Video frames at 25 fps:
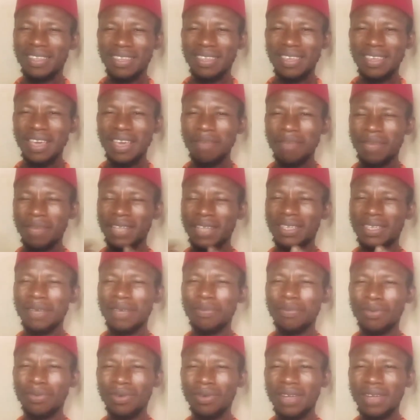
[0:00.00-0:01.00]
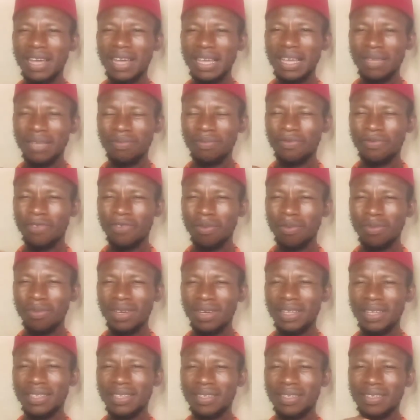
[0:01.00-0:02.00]
Here in my temple, I
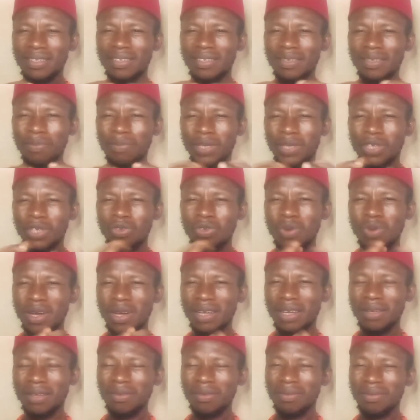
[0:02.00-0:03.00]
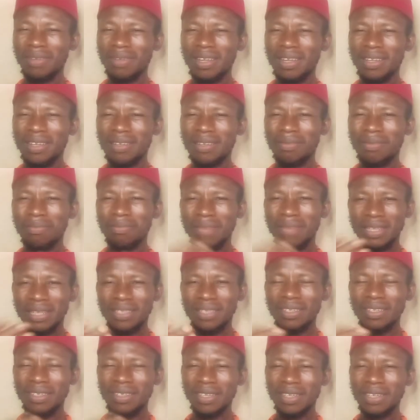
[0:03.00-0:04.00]
formulate spiritual
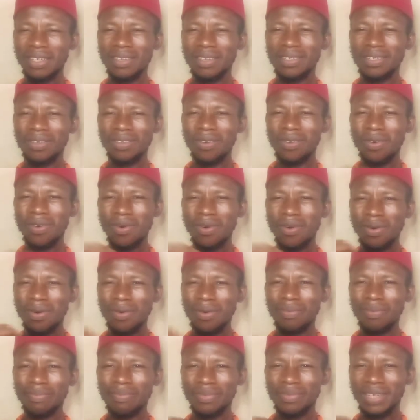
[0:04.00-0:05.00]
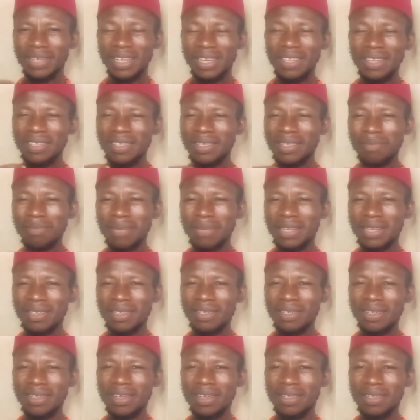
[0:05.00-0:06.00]
materials or cleansing
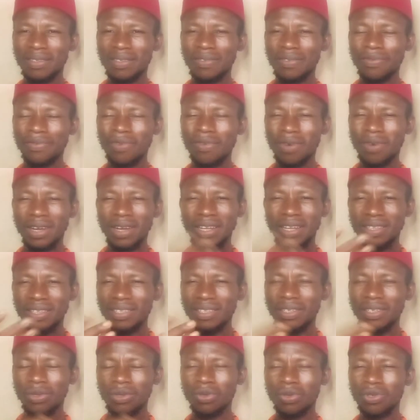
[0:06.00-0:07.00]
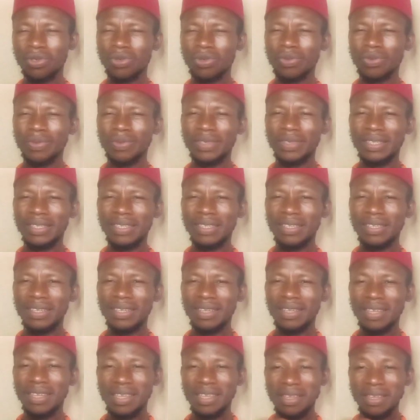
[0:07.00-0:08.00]
materials for cleansing Ocho,
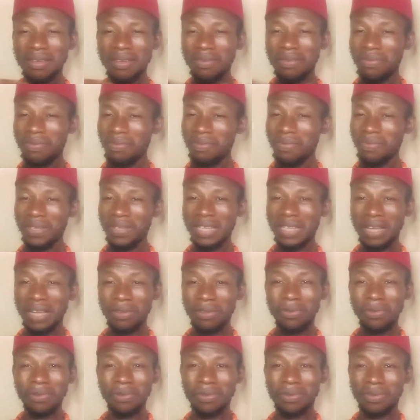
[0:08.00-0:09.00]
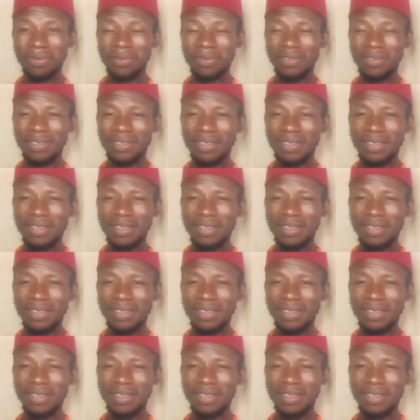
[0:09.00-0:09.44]
which I use.